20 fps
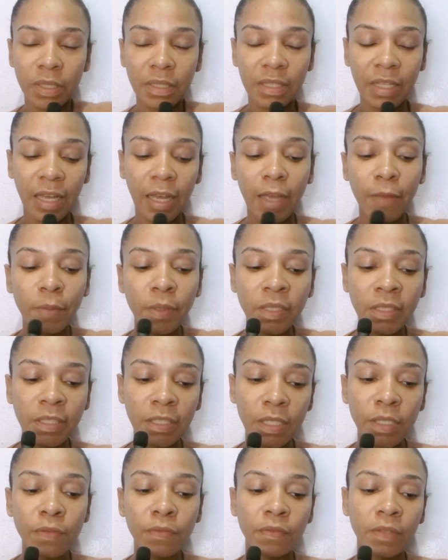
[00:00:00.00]
but I
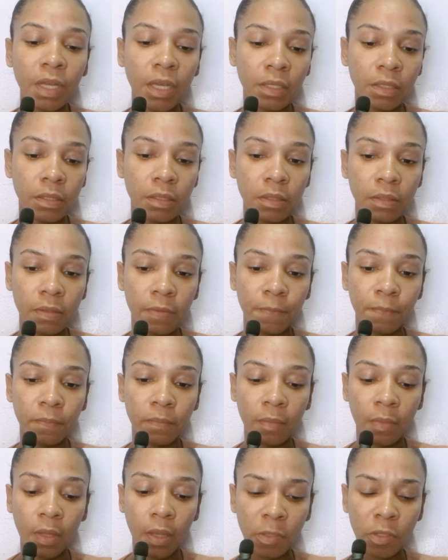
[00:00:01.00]
believe that
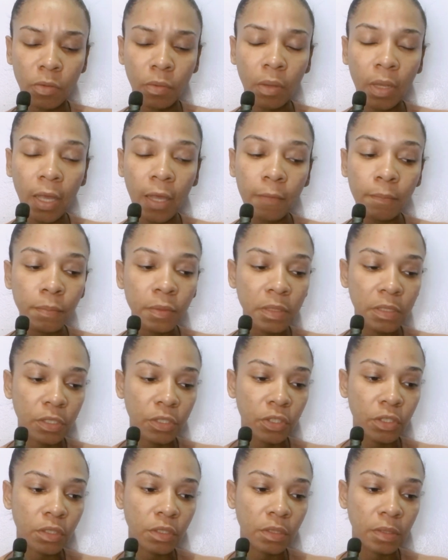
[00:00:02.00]
you can
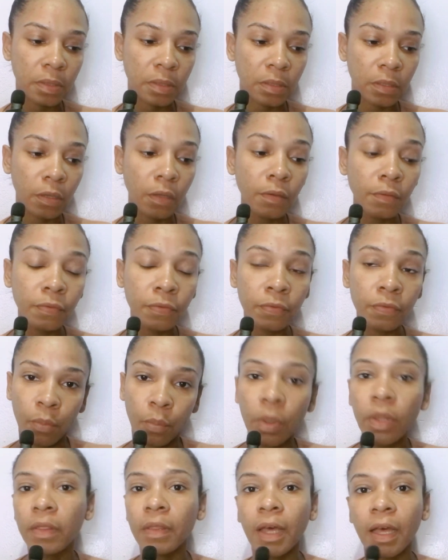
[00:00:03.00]
position yourself
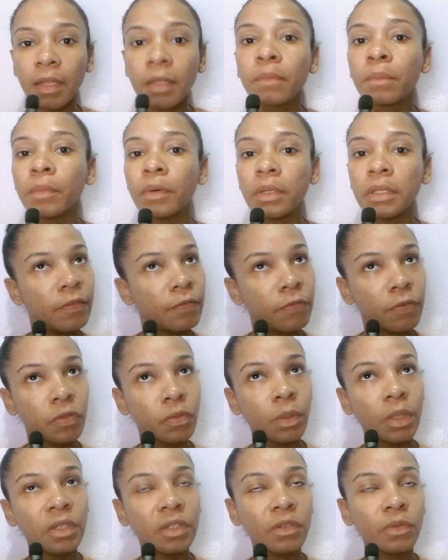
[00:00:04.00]
with that money for
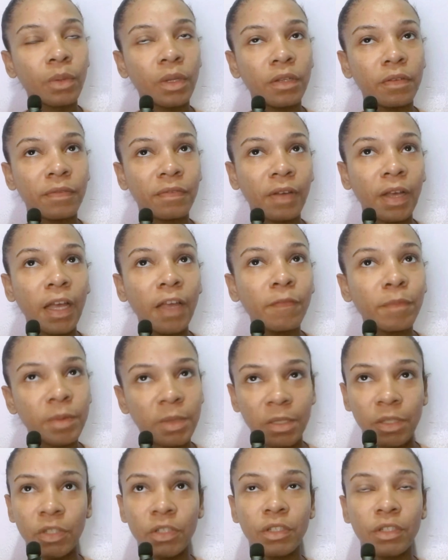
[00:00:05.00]
2025,
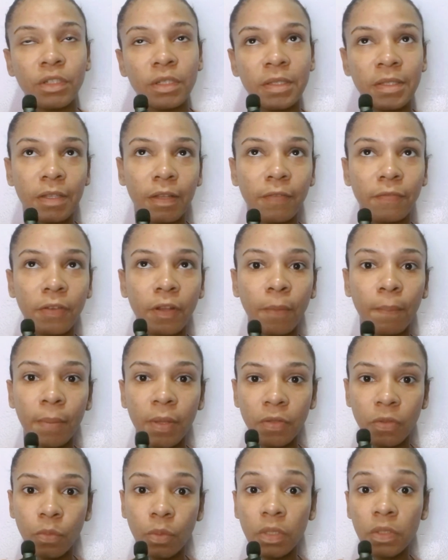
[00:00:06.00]
position yourself in a
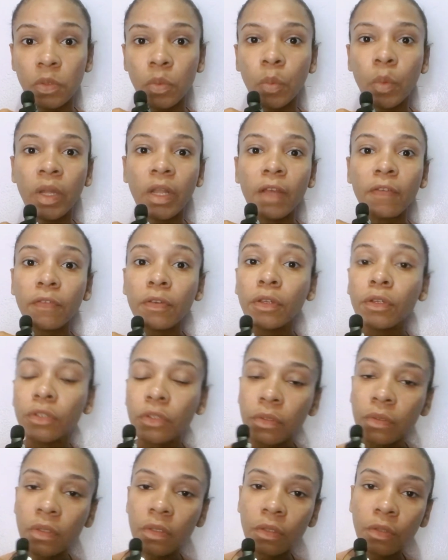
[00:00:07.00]
better way. So whatever you
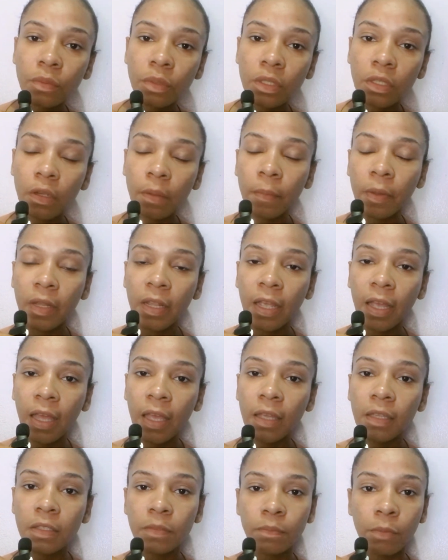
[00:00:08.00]
choose to do with your money,
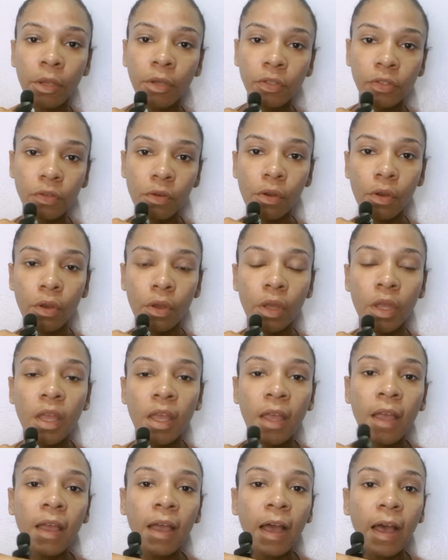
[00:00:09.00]
guys, make sure
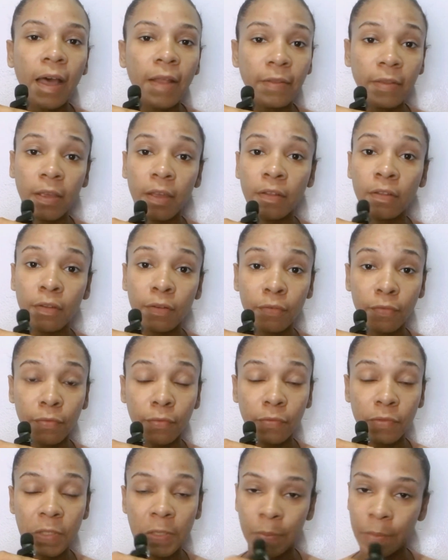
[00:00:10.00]
at the end of
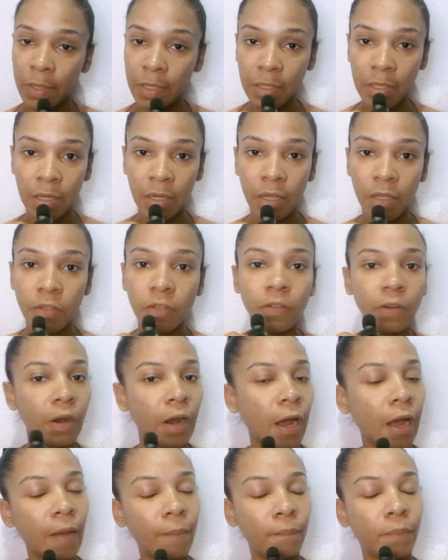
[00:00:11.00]
spending it, you're
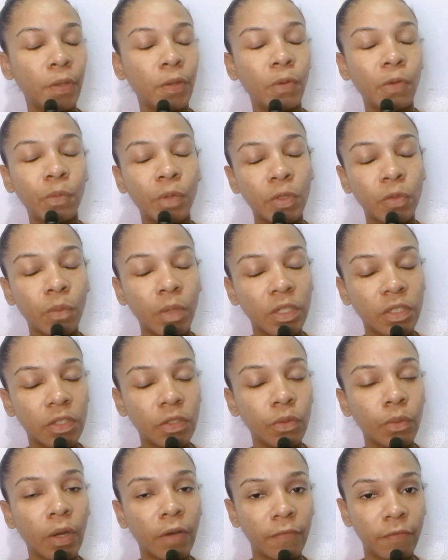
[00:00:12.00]
happy with what
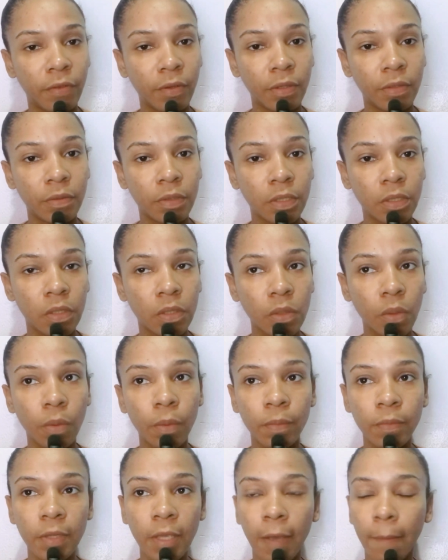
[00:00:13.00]
you have done.
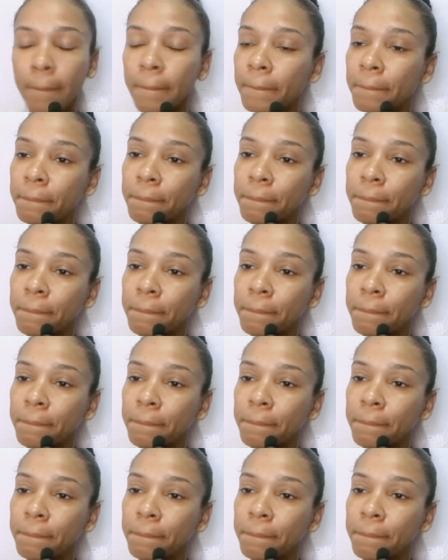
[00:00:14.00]
So, yep,